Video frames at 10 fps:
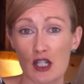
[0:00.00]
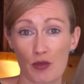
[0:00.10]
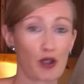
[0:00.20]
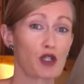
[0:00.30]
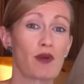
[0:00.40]
to
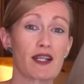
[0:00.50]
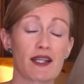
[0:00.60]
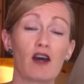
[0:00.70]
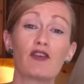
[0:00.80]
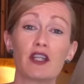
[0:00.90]
push
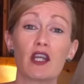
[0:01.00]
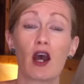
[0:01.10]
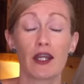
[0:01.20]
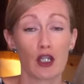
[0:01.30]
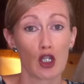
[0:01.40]
myself, and yet
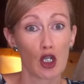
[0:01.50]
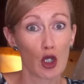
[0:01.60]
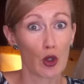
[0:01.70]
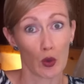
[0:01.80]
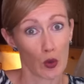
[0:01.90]
I
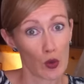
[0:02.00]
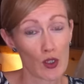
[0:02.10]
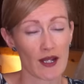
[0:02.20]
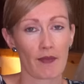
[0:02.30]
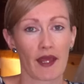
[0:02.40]
knew
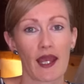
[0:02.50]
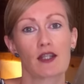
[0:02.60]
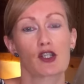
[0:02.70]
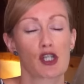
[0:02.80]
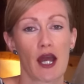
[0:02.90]
something
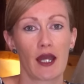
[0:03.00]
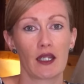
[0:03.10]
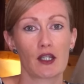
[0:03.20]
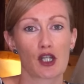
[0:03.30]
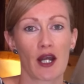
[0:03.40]
had to change,